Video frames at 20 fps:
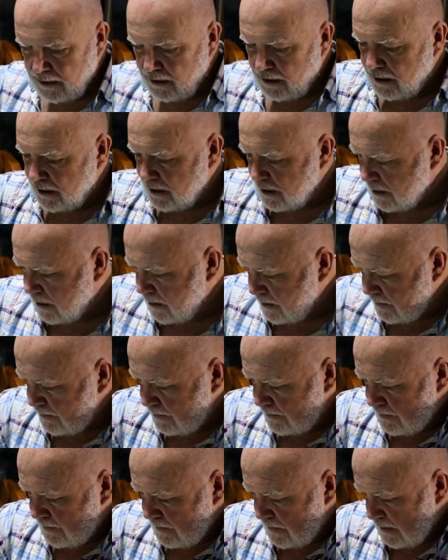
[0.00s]

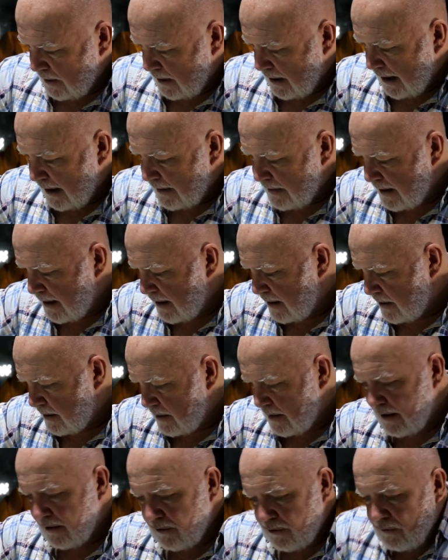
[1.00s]
And
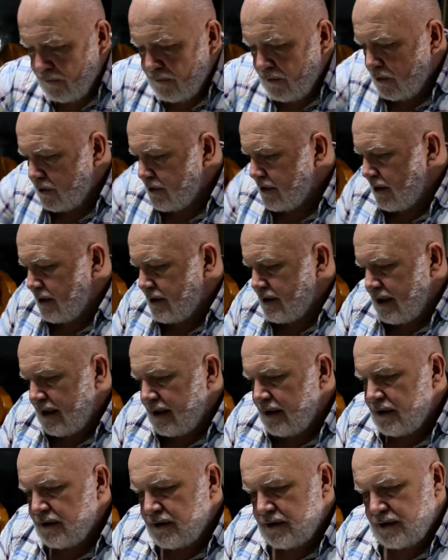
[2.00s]
they're also seen
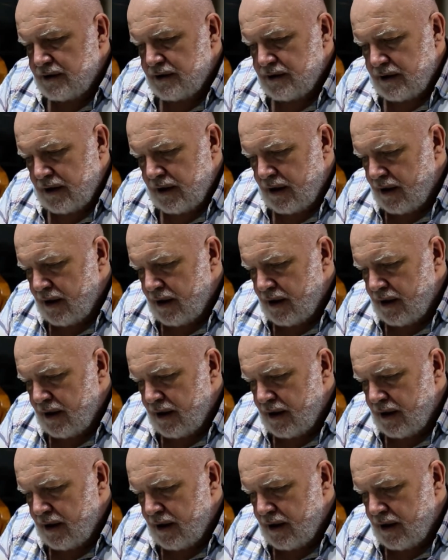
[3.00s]
as